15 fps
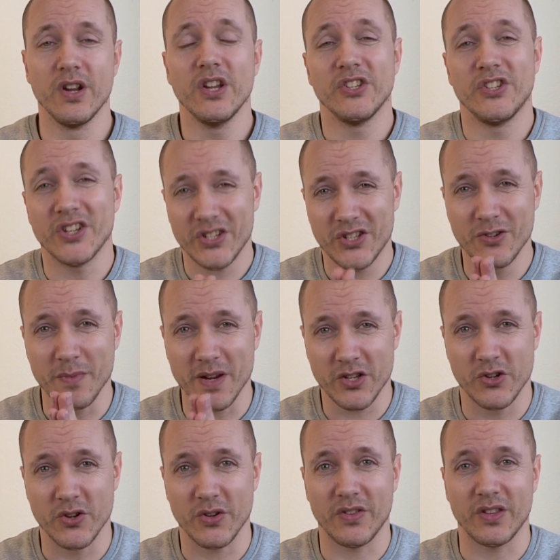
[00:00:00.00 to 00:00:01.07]
just to make
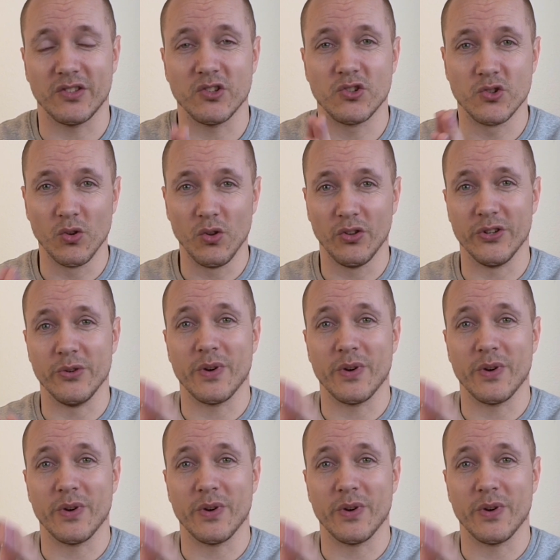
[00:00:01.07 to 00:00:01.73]
sure that the tool knew